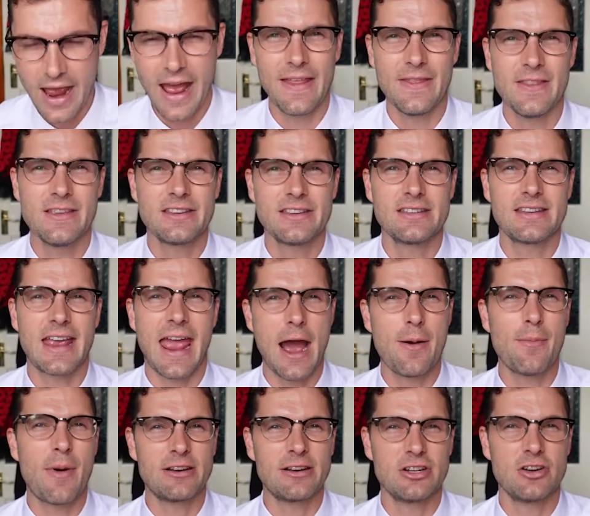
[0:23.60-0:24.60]
And this is
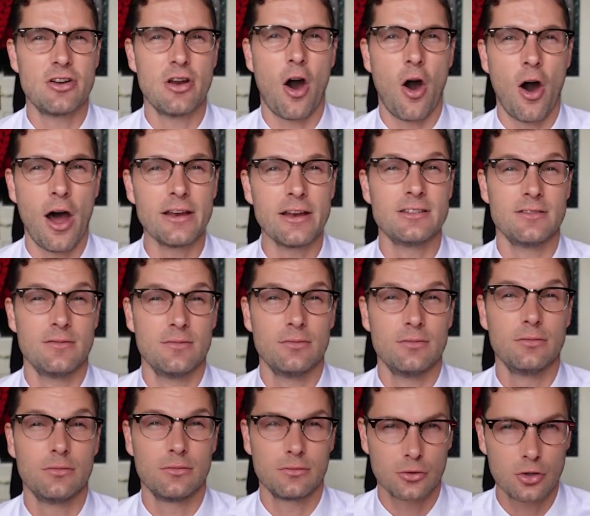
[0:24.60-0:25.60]
how much an
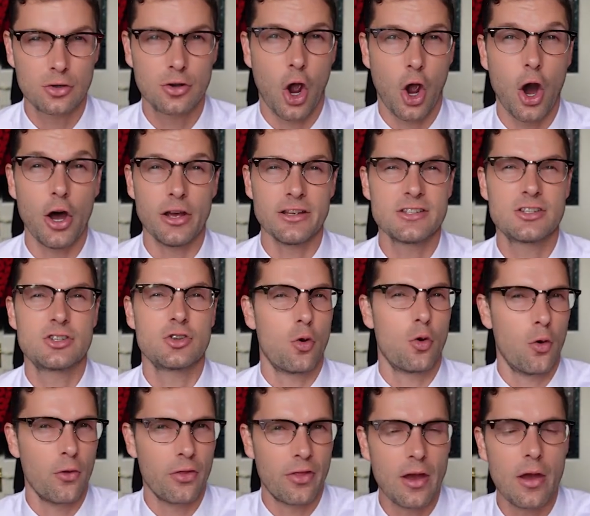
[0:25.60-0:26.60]
item costs
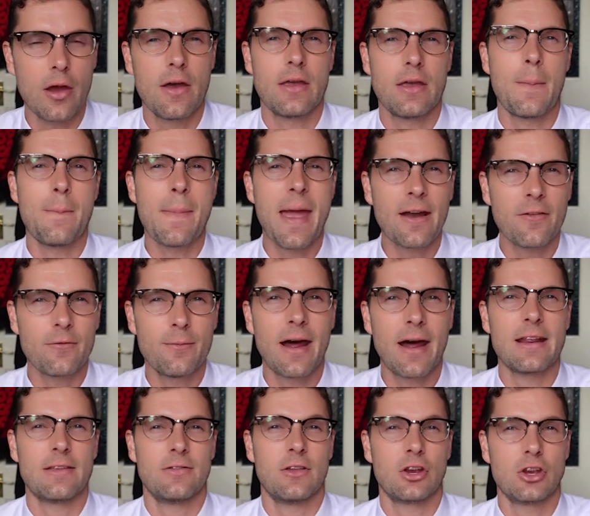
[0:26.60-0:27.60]
or the, the amount of
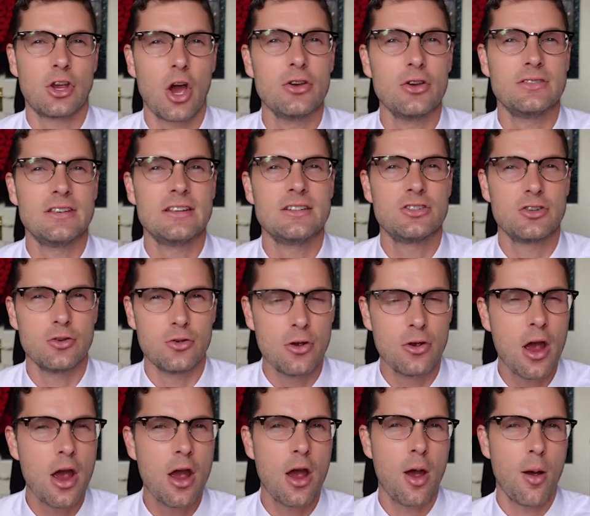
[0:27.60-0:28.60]
money that goes into
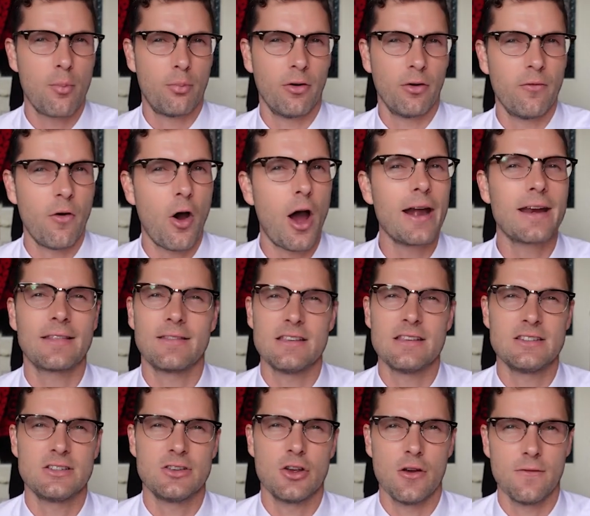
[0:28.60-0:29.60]
providing
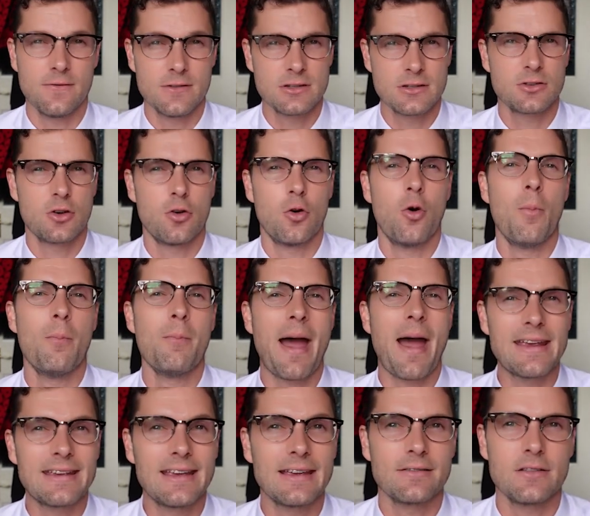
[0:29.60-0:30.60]
this service or
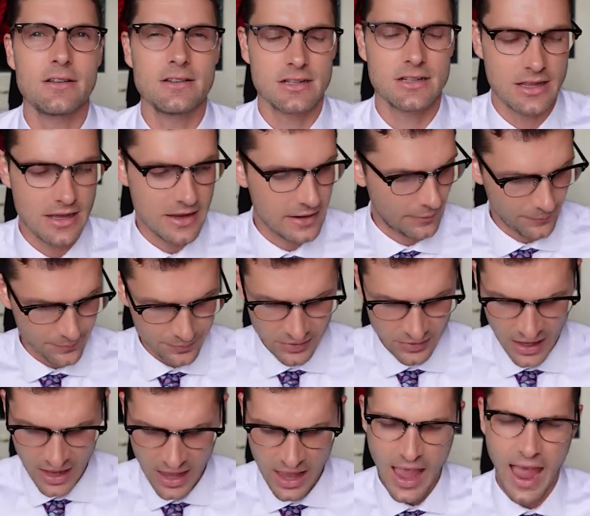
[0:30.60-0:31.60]
making this thing.
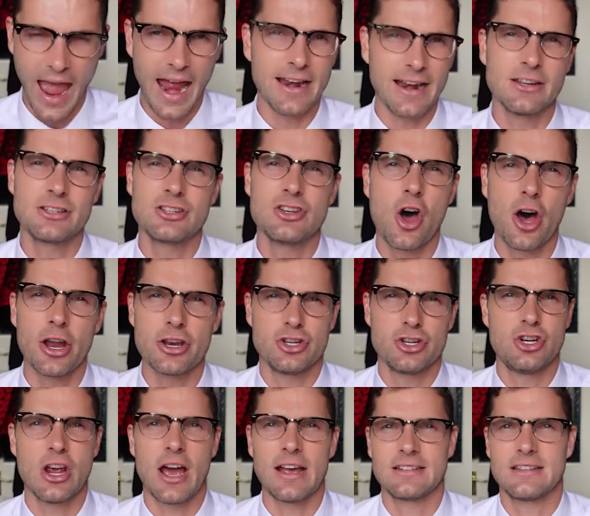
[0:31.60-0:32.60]
And it's
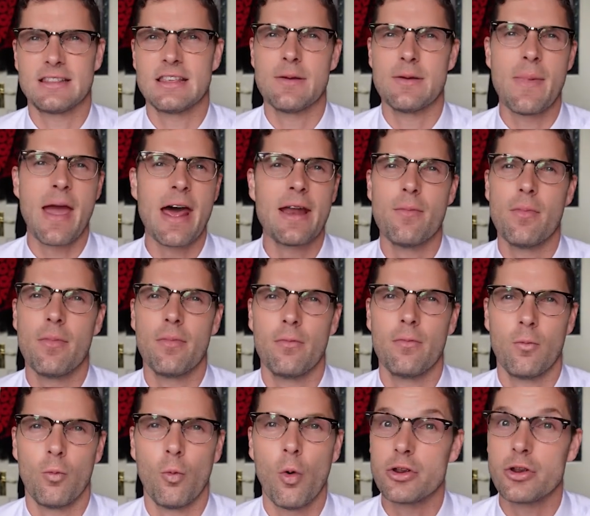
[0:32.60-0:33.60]
not just the amount of
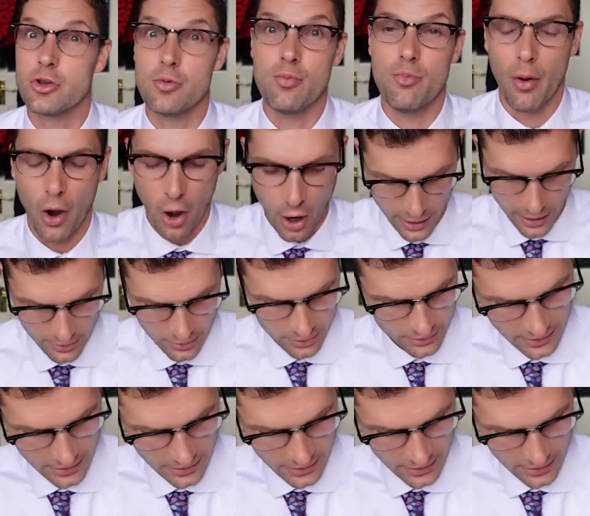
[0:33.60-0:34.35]
what you buy,